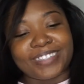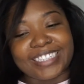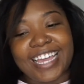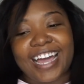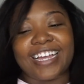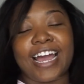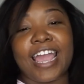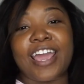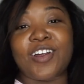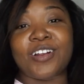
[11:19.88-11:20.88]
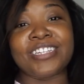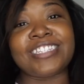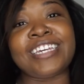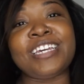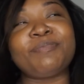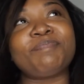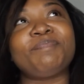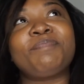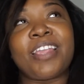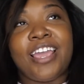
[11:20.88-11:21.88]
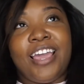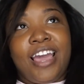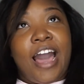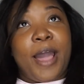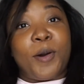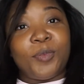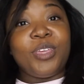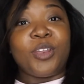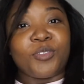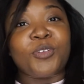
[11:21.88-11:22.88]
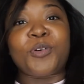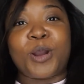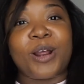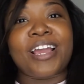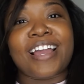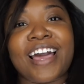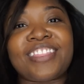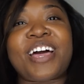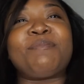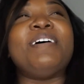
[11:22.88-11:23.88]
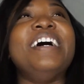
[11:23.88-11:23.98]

yeah, and honestly, I only interviewed for a cardiac cath lab.